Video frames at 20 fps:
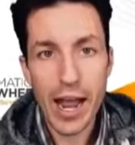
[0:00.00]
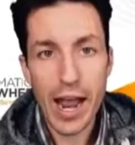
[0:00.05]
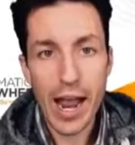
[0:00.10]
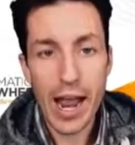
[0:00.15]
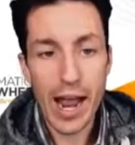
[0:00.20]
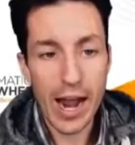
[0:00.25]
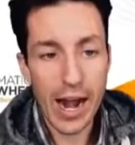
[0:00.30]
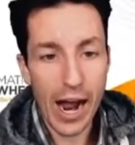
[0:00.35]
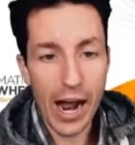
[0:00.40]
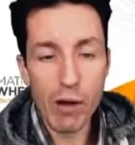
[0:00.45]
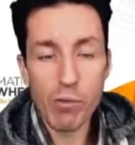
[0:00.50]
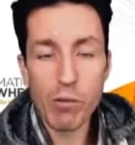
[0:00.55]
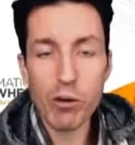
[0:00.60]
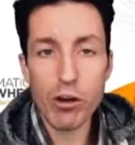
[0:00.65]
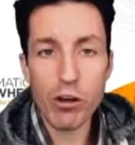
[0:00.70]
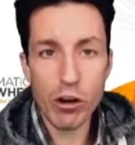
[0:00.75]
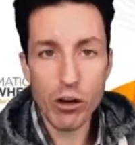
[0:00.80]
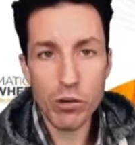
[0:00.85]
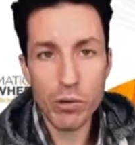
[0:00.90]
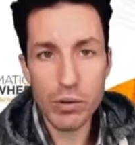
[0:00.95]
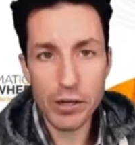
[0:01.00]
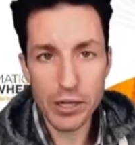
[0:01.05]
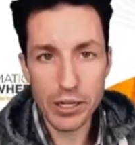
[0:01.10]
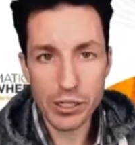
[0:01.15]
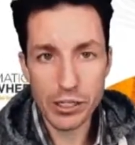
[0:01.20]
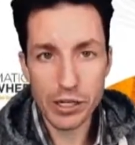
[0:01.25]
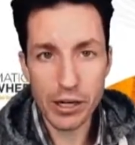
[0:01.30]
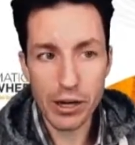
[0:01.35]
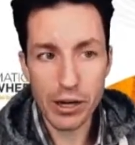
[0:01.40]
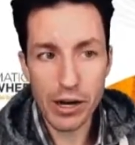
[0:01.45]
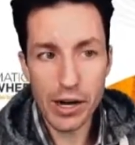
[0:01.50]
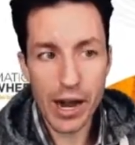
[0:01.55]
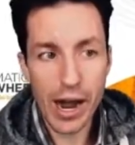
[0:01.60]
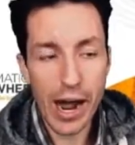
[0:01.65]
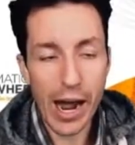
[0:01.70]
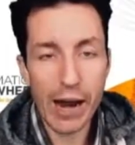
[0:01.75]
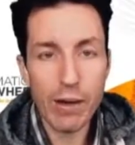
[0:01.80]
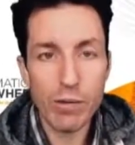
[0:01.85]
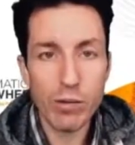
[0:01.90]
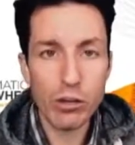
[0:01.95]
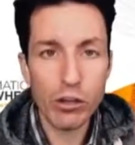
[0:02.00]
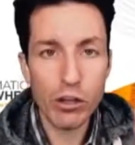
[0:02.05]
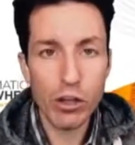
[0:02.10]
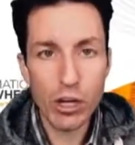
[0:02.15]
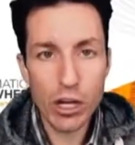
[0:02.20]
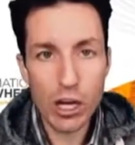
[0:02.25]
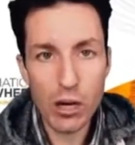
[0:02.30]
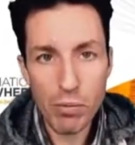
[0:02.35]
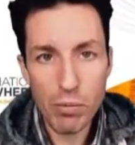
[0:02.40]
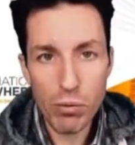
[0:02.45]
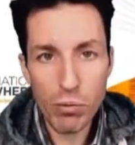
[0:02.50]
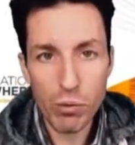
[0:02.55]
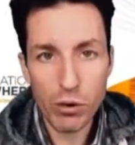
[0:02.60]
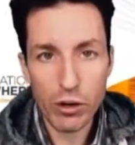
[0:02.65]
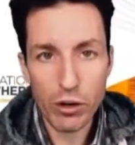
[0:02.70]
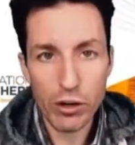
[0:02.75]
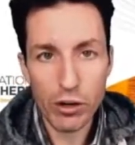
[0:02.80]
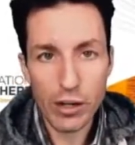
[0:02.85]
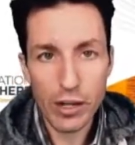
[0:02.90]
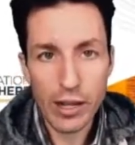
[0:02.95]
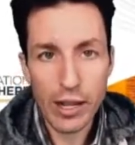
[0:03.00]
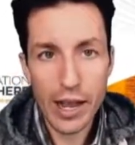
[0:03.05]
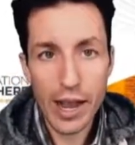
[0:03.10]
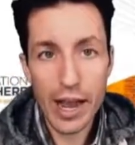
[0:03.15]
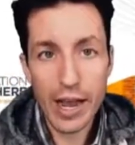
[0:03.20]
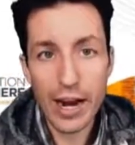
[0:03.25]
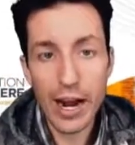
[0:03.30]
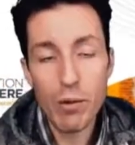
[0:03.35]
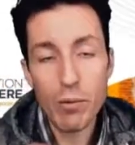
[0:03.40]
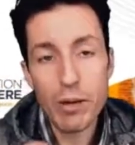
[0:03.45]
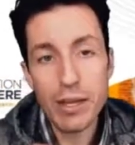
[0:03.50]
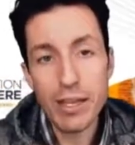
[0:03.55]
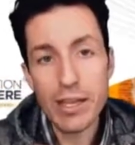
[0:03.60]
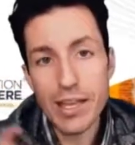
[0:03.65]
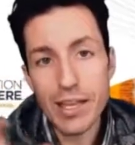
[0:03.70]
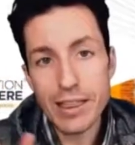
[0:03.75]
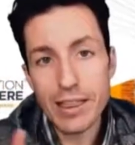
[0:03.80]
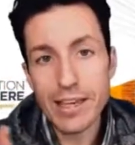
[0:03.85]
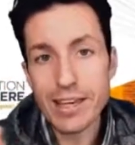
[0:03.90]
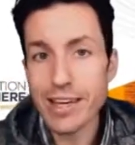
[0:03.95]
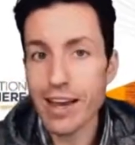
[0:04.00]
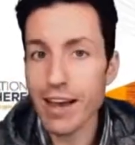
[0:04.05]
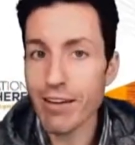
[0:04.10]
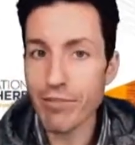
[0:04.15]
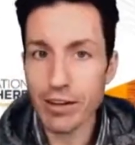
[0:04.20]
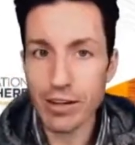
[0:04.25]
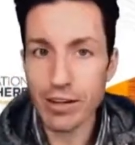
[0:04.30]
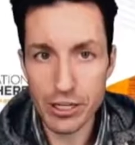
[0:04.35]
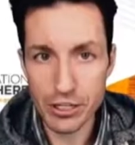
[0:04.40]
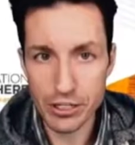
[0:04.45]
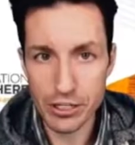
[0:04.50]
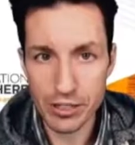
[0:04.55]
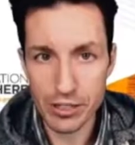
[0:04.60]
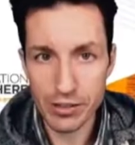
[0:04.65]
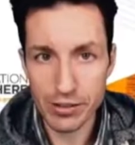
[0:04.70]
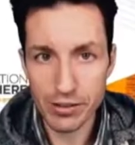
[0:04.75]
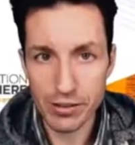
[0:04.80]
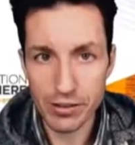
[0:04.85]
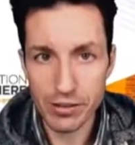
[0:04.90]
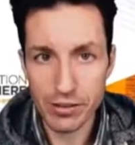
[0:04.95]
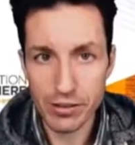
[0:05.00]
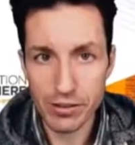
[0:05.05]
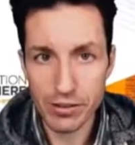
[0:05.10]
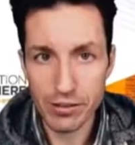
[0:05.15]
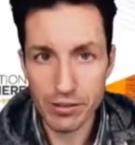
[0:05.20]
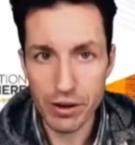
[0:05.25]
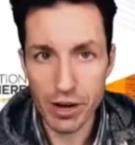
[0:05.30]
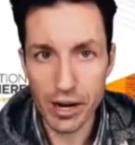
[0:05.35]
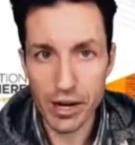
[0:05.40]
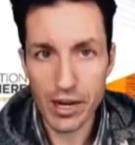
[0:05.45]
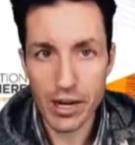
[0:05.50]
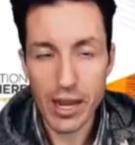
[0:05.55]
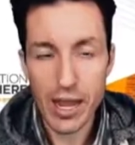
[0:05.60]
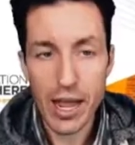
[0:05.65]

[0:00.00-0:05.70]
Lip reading: And I would go to a dictionary, I would look up a word, and I would get the definition, right?